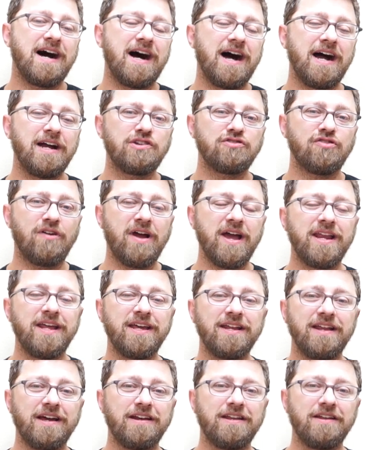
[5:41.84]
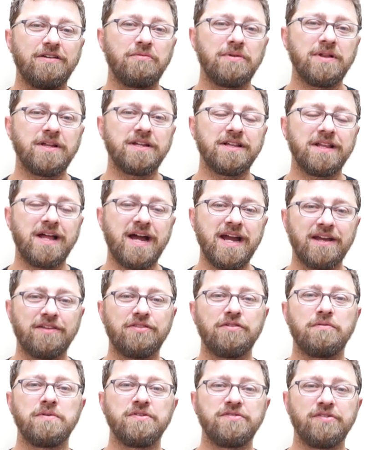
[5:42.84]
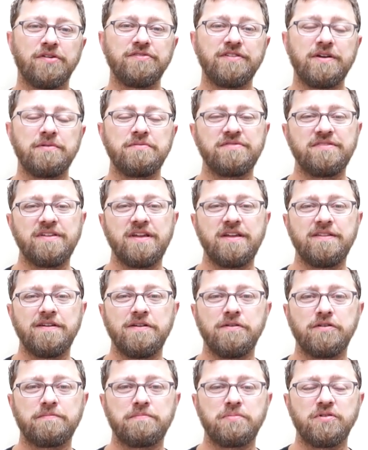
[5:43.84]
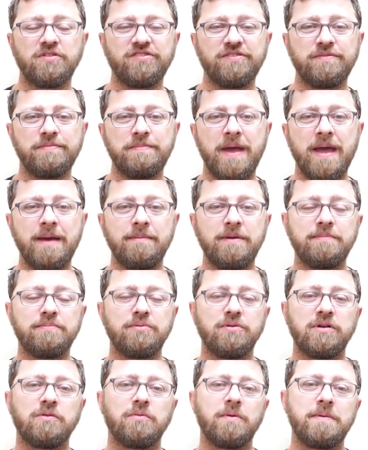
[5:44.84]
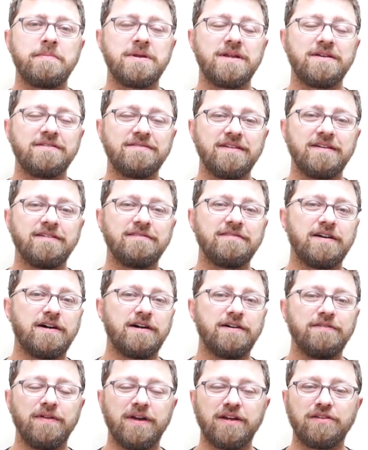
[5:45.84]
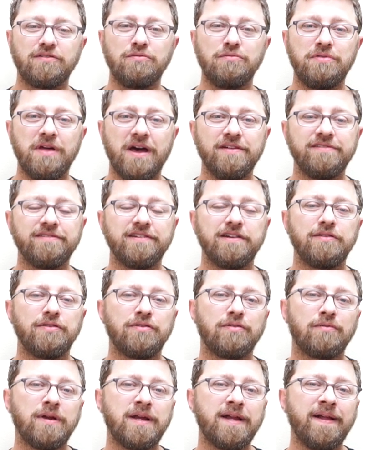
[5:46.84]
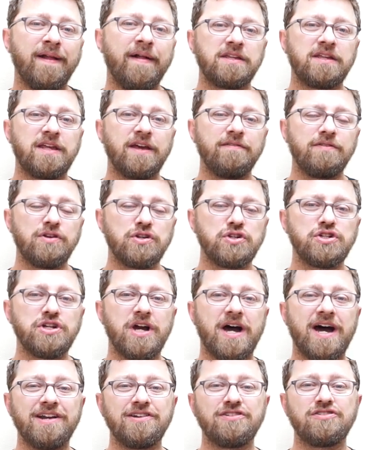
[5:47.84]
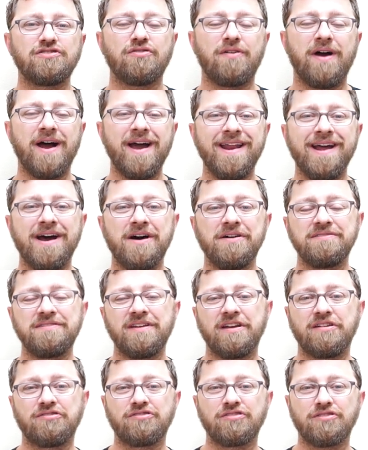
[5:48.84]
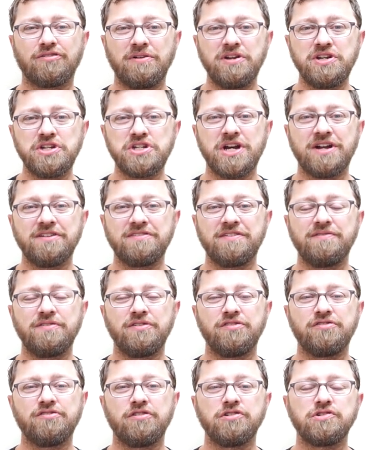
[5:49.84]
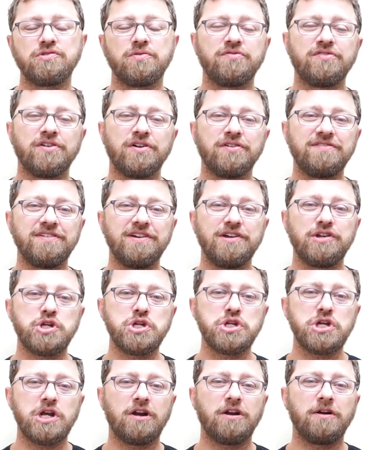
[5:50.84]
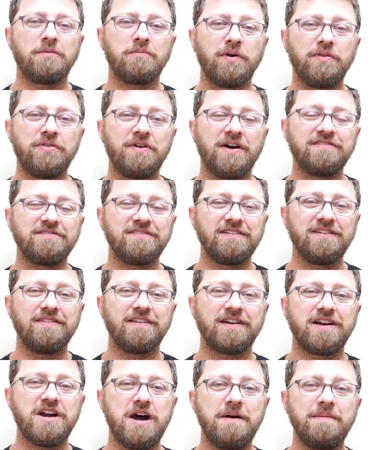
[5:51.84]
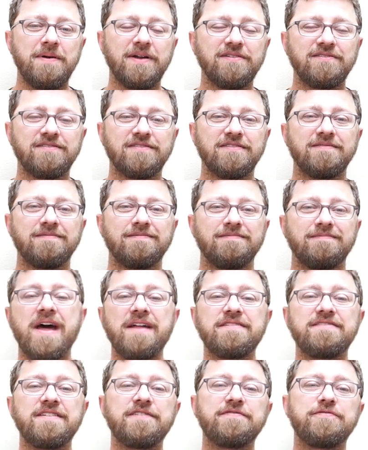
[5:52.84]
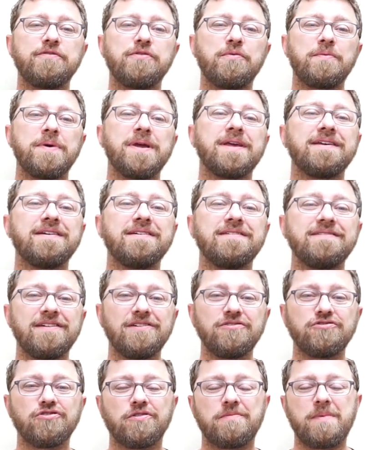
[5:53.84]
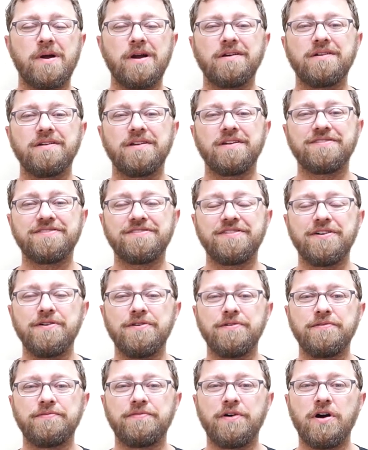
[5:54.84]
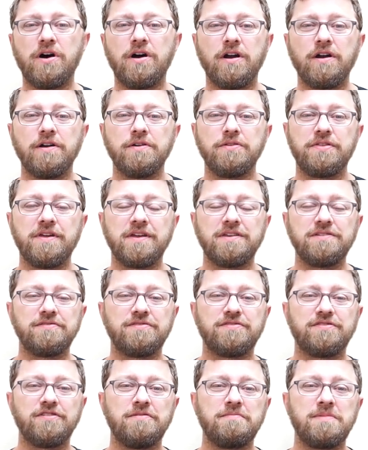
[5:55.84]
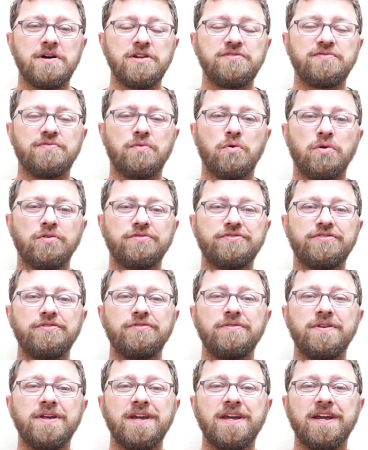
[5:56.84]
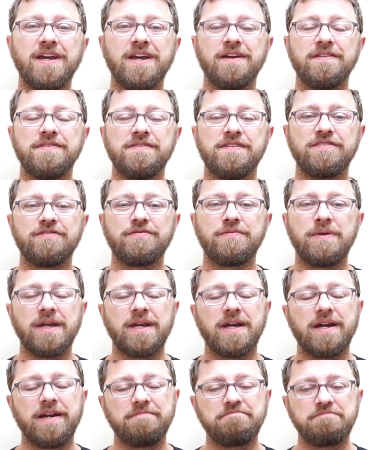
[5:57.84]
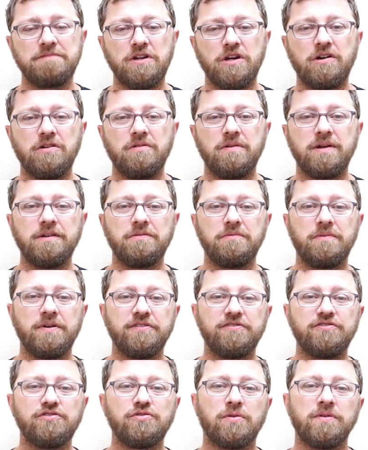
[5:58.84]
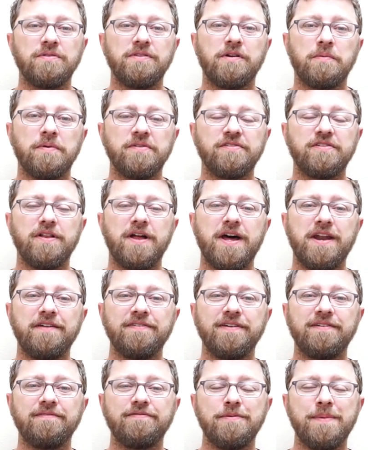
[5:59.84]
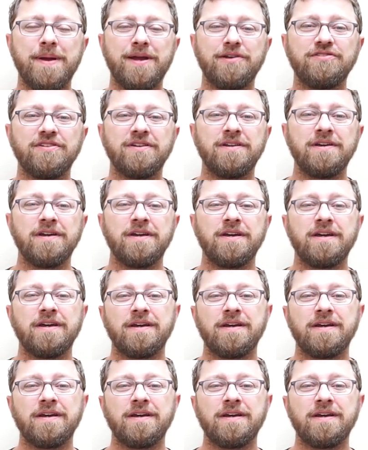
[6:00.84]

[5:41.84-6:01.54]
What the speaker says: I tried it. I didn't really like the results I was seeing. They look pretty spammy, pretty reminiscent of like 2003. Give it a shot, try it out, take screenshots of your search results, and share them with us in the comments. That's it for the week in digital marketing so far. Thank you so much for tuning in this week. I know it was short and there wasn't a lot of information.